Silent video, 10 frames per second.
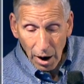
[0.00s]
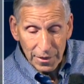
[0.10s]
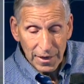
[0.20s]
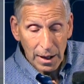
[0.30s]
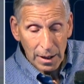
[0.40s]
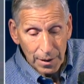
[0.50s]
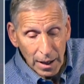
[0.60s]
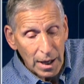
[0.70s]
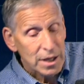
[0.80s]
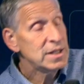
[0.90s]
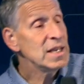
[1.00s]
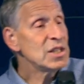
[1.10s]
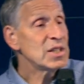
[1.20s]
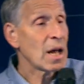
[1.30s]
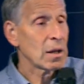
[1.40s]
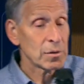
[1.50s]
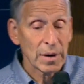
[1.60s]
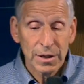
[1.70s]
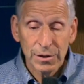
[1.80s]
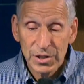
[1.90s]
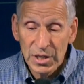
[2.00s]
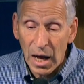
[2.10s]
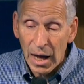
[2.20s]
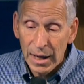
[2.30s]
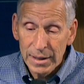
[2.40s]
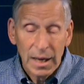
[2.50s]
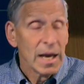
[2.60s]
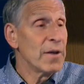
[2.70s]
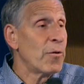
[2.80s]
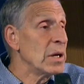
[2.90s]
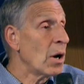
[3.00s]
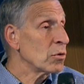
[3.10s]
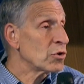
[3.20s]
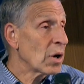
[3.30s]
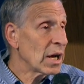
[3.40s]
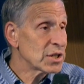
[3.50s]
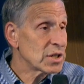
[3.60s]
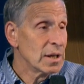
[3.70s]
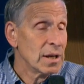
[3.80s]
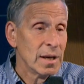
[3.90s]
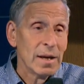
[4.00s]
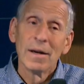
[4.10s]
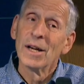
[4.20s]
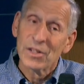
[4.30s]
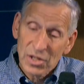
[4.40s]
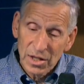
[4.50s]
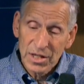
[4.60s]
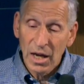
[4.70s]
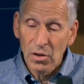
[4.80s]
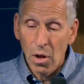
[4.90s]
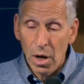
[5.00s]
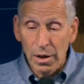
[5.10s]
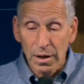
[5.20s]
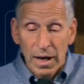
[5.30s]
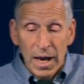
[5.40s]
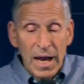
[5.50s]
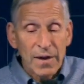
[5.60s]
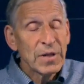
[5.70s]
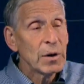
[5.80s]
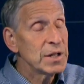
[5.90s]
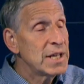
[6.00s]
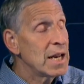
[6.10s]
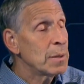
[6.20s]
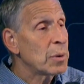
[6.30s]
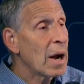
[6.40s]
On the decelerator side, if we don't trust, it's going to take longer. If there are data